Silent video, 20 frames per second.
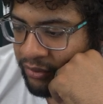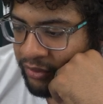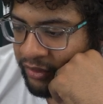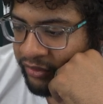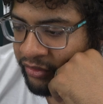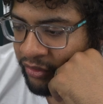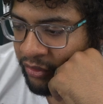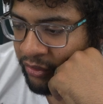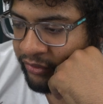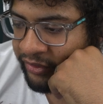
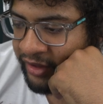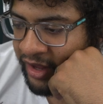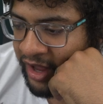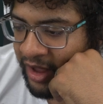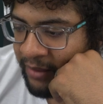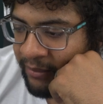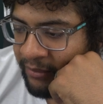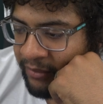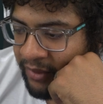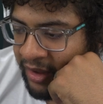this whole
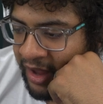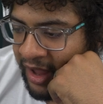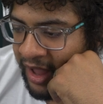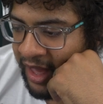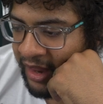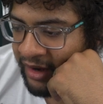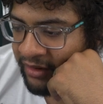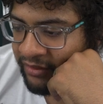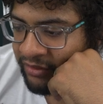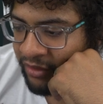time I
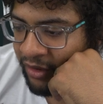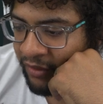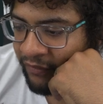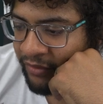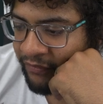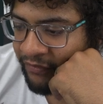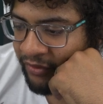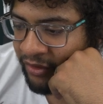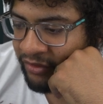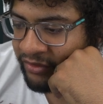had it
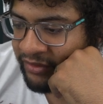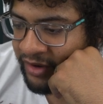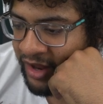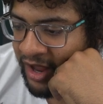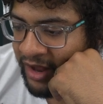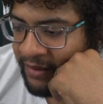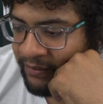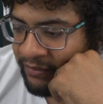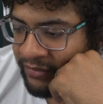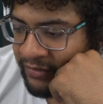solved the first
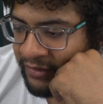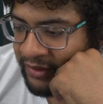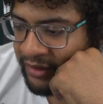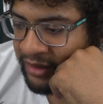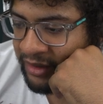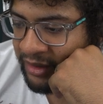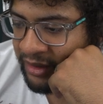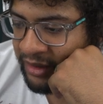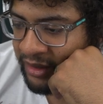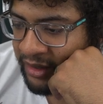
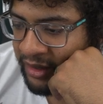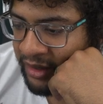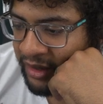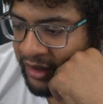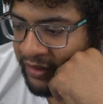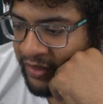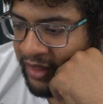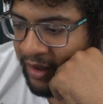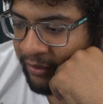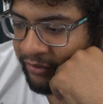
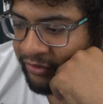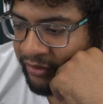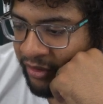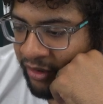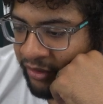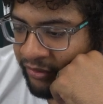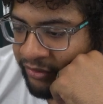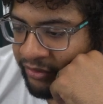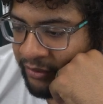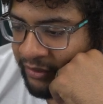time, and that was
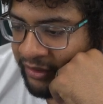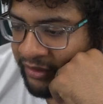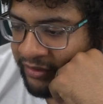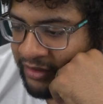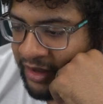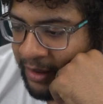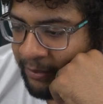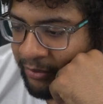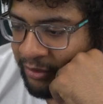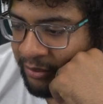also
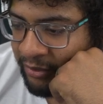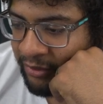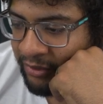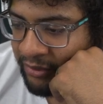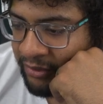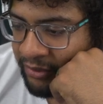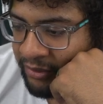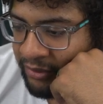acceptable.